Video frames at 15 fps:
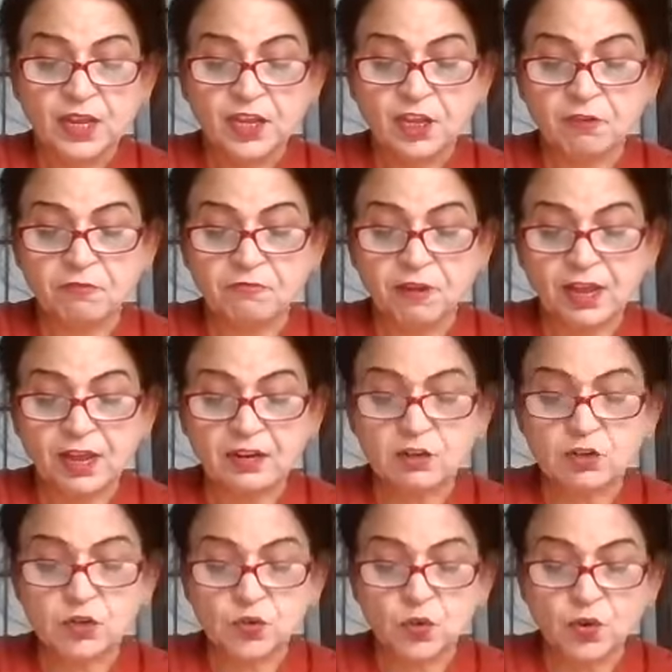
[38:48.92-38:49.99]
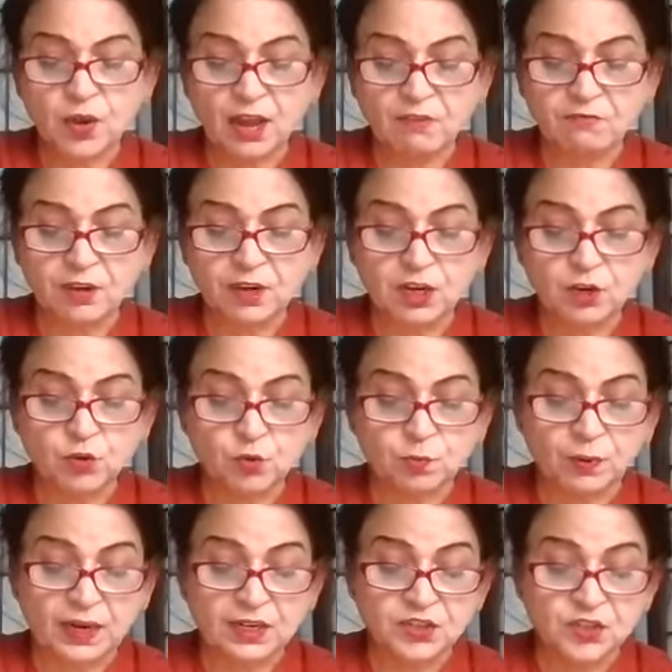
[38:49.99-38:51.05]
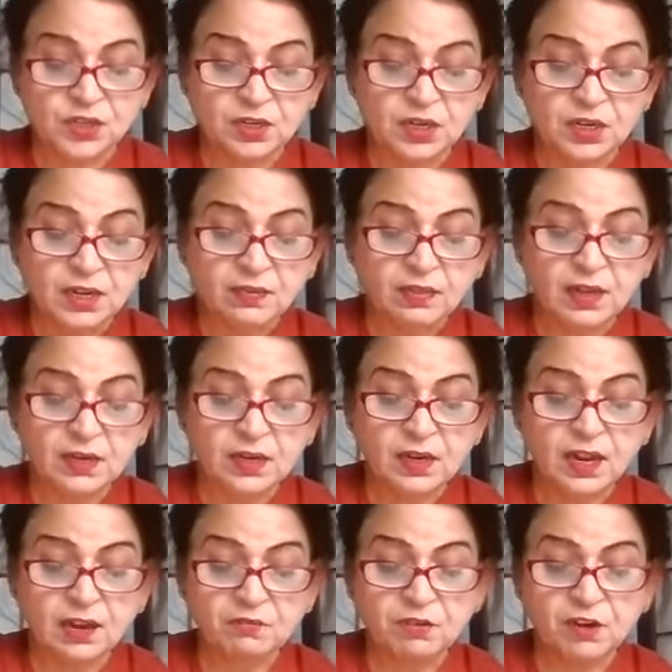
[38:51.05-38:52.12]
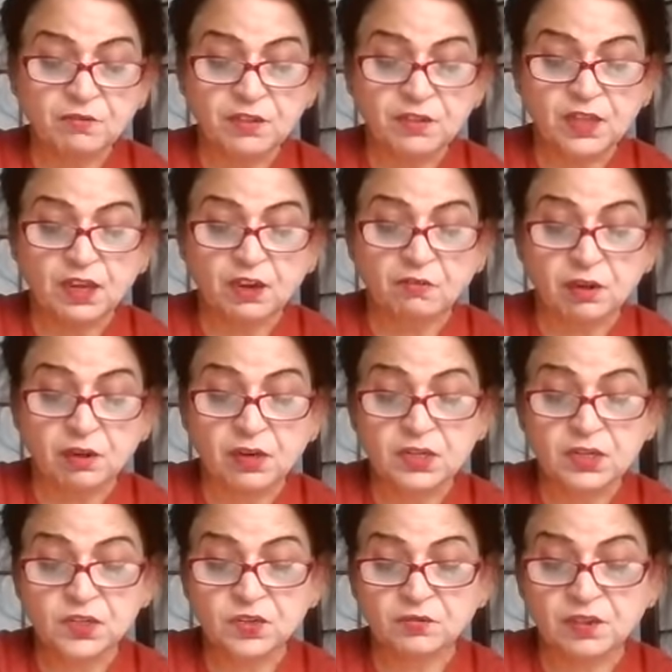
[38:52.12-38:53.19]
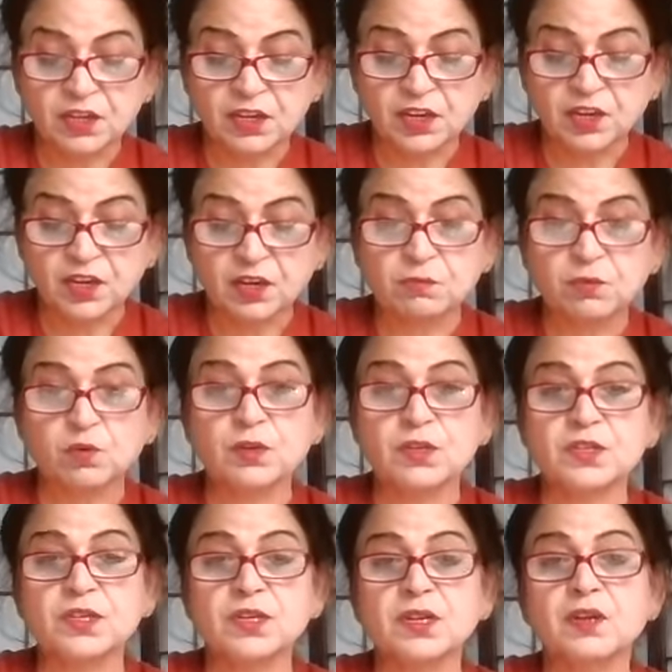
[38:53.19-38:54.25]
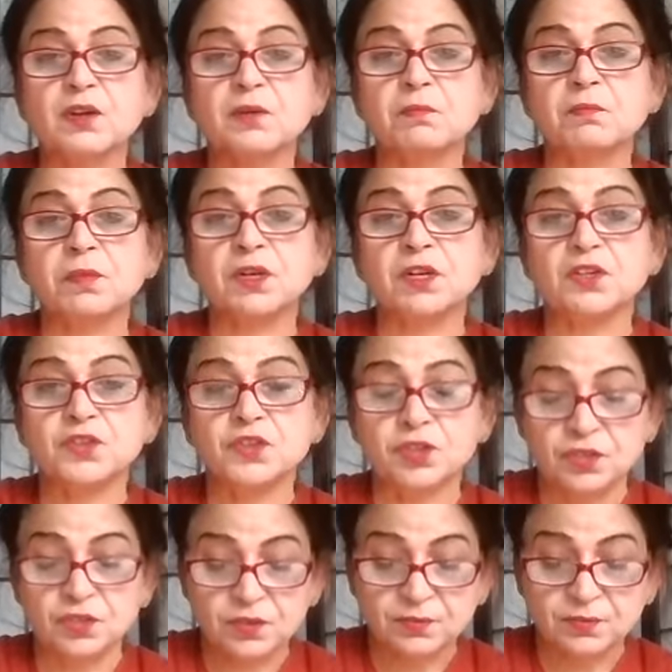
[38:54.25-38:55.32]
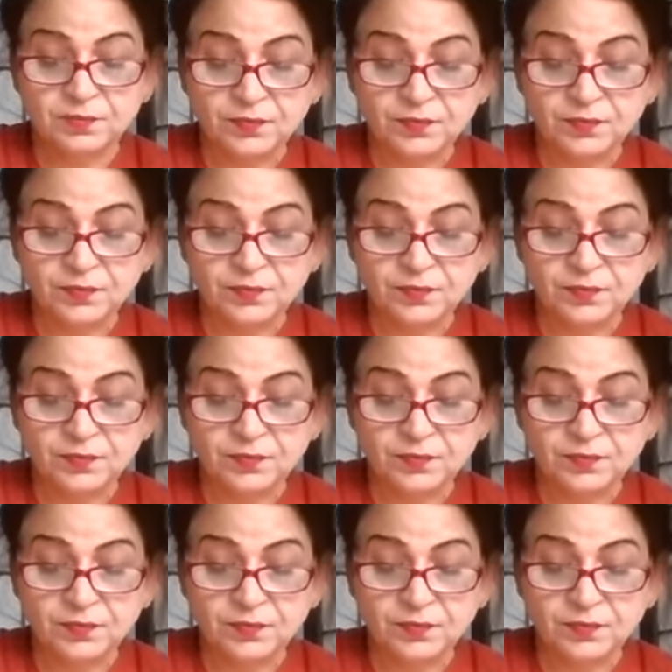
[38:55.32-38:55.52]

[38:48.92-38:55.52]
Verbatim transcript: He fell so avidly to pleasure that he left even the governance of the kingdom to his ministers.